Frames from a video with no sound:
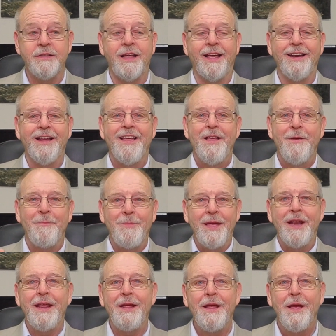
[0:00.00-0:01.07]
that
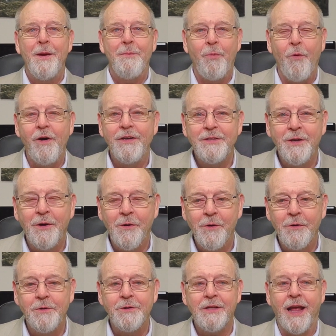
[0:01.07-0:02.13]
many boys and
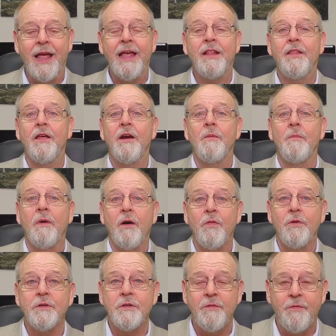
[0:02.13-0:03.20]
girls and their
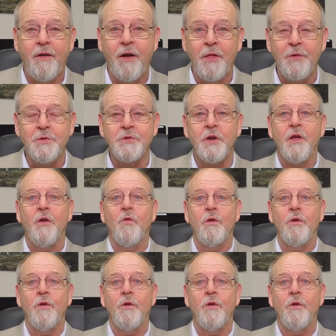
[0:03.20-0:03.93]
mothers and fathers